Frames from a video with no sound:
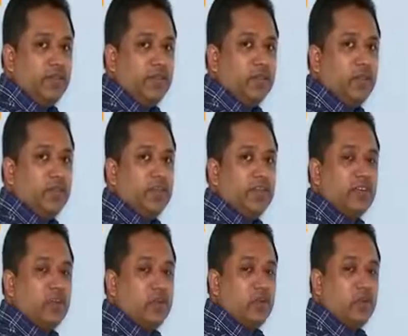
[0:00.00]
So the
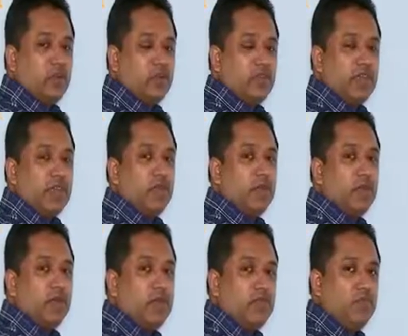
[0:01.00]
reciprocal of that will
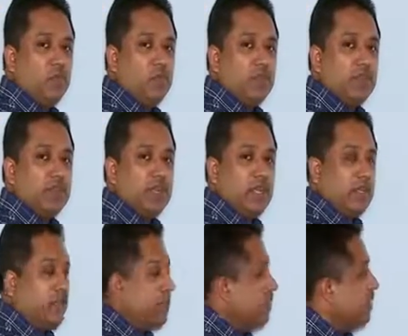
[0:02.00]
become 4 by
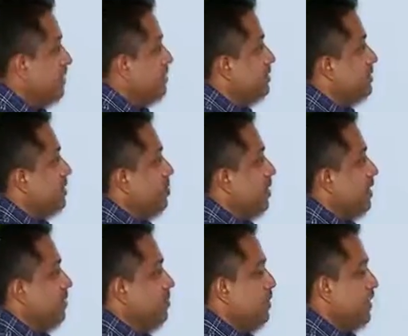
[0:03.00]
3. That is the
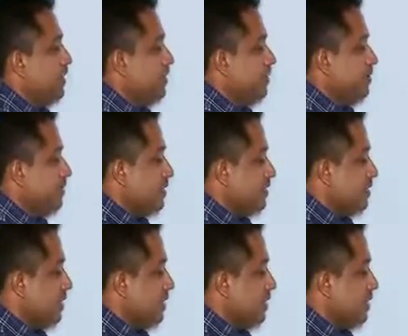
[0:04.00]
multiplicative inverse.